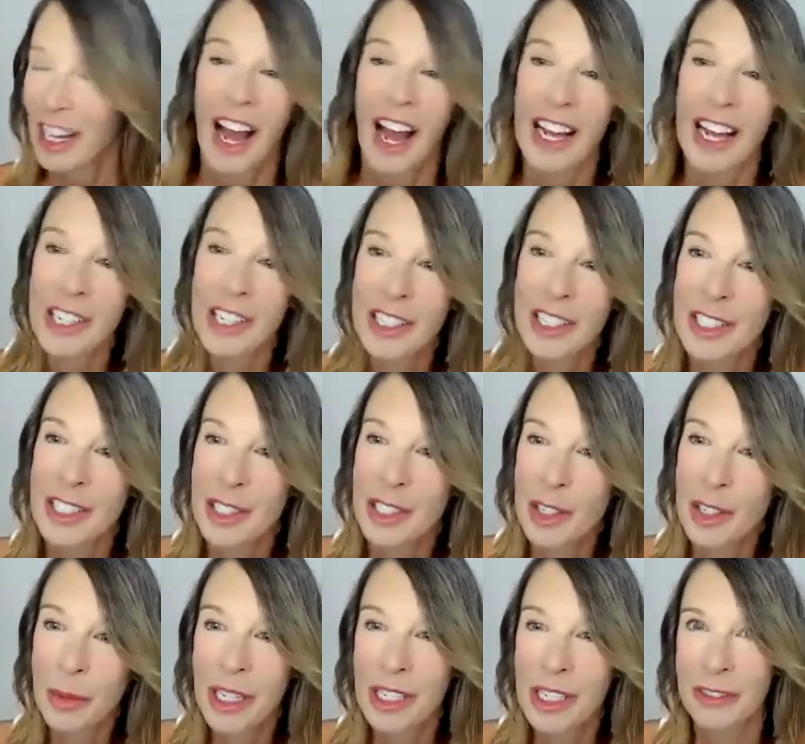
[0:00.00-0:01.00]
I talk to
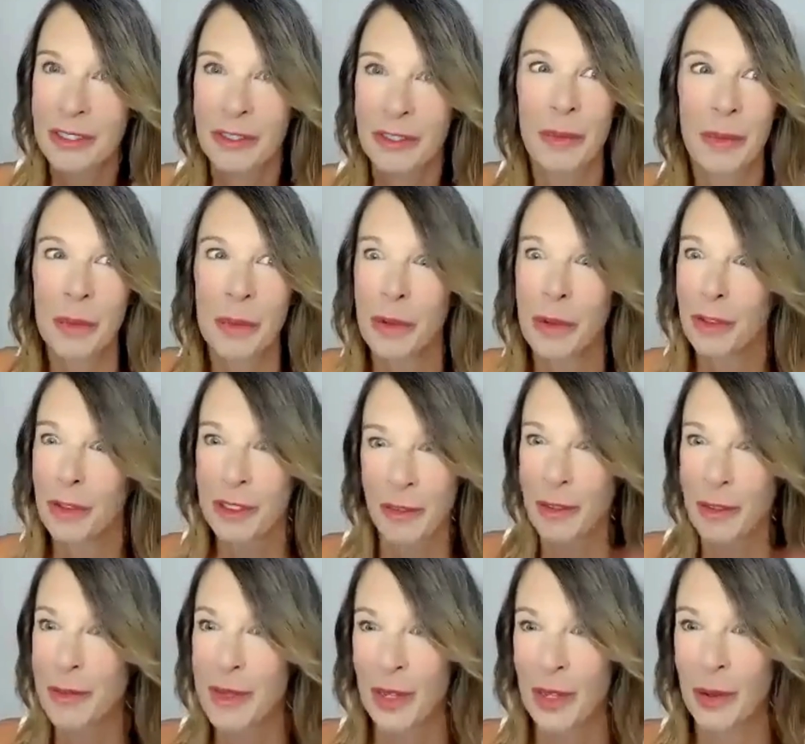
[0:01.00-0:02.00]
so many different people
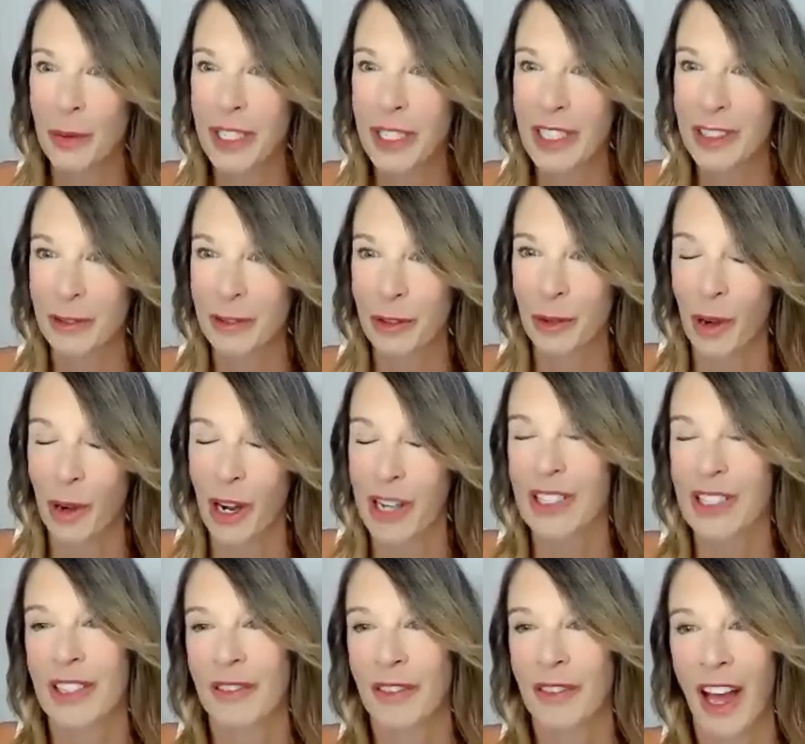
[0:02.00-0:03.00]
from so many different
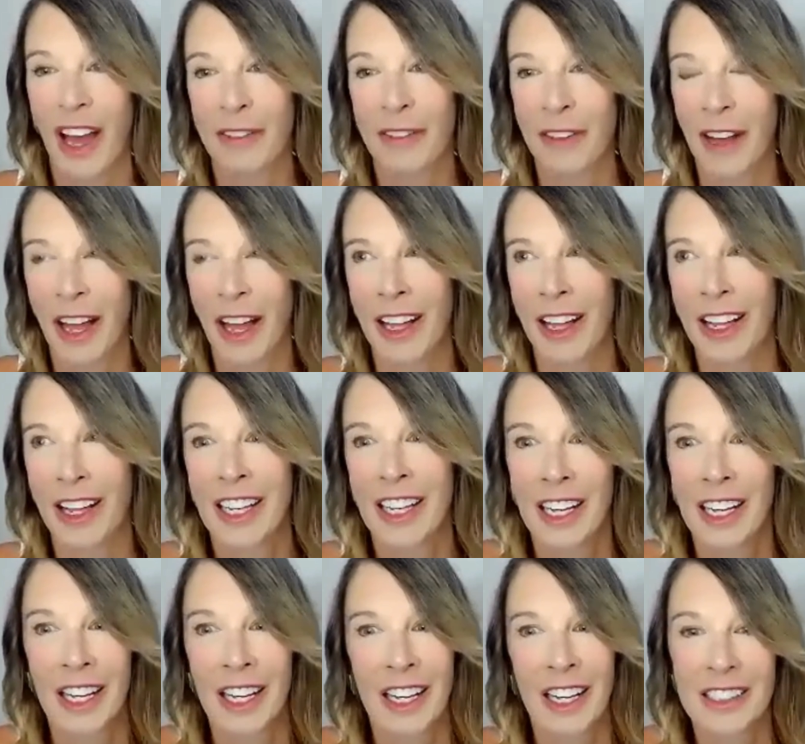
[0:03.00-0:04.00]
walks of life.
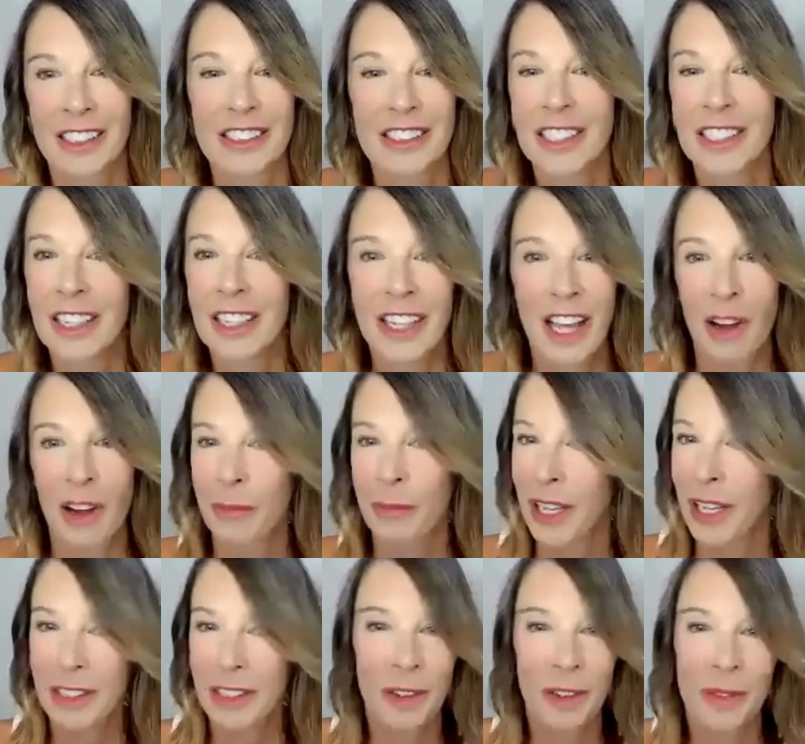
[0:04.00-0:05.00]
Now I'm
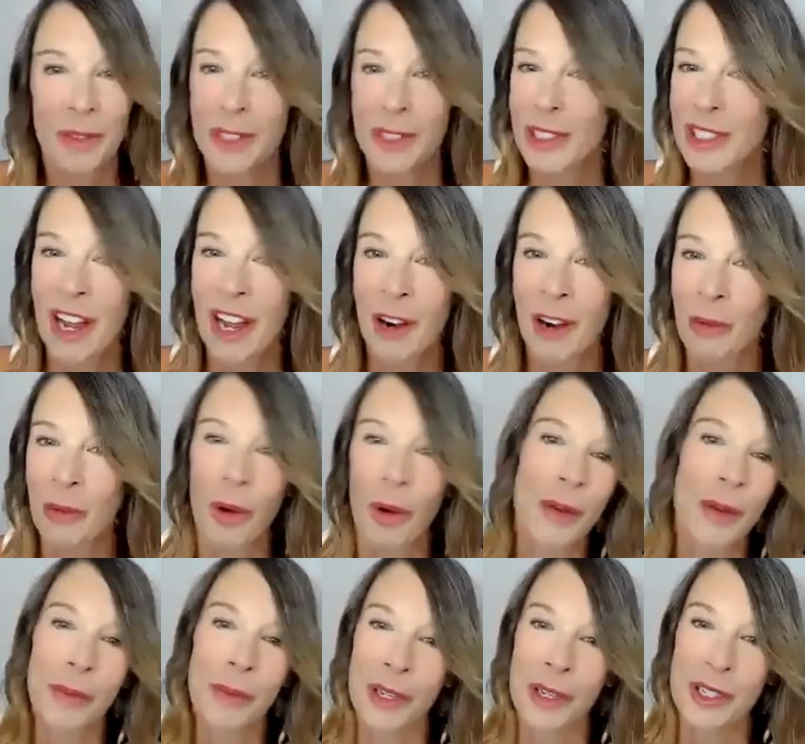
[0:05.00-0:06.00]
like, no, there's not
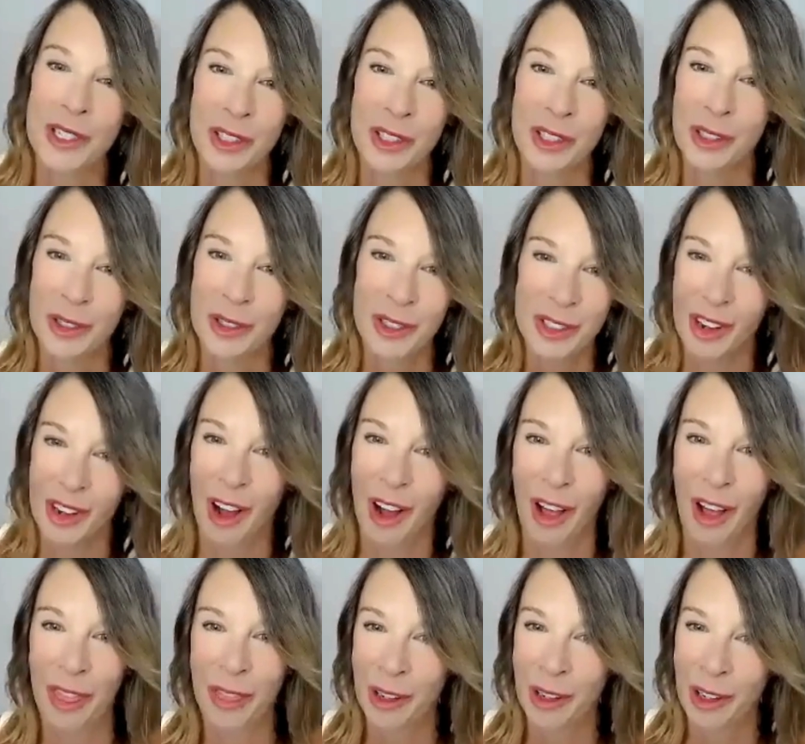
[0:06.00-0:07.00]
one person who is an
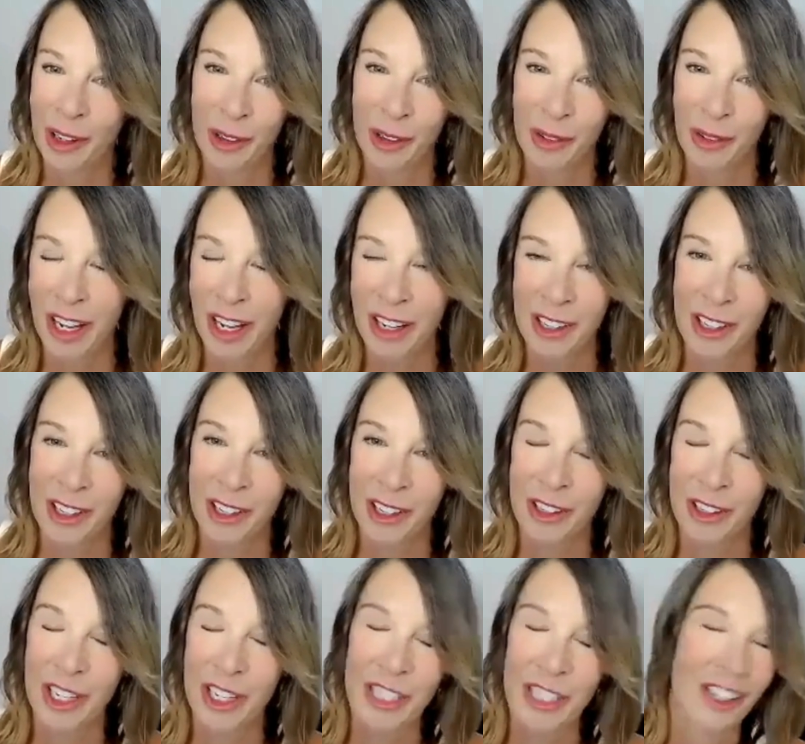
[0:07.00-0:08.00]
author or writer or
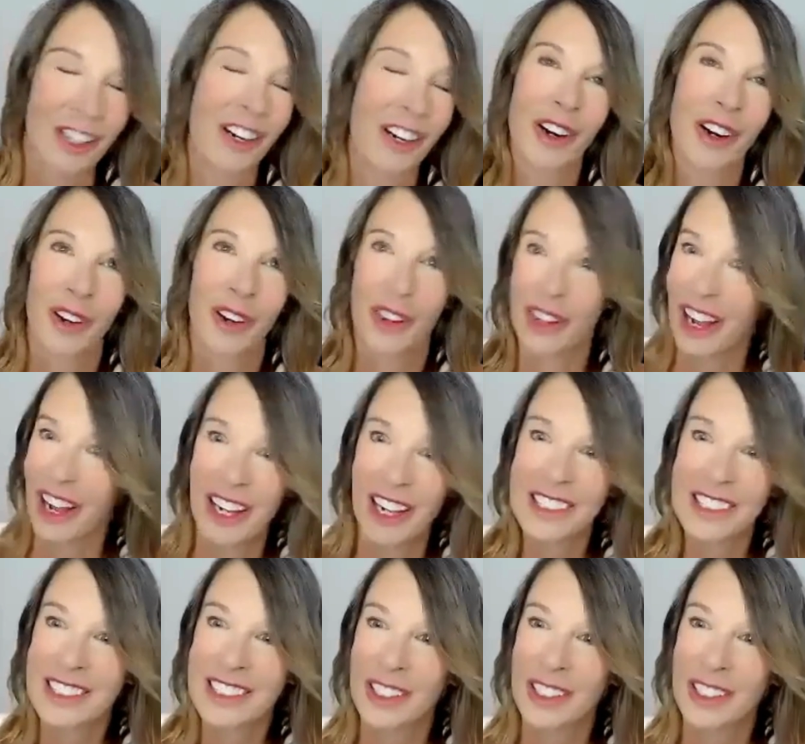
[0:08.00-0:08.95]
creator or not.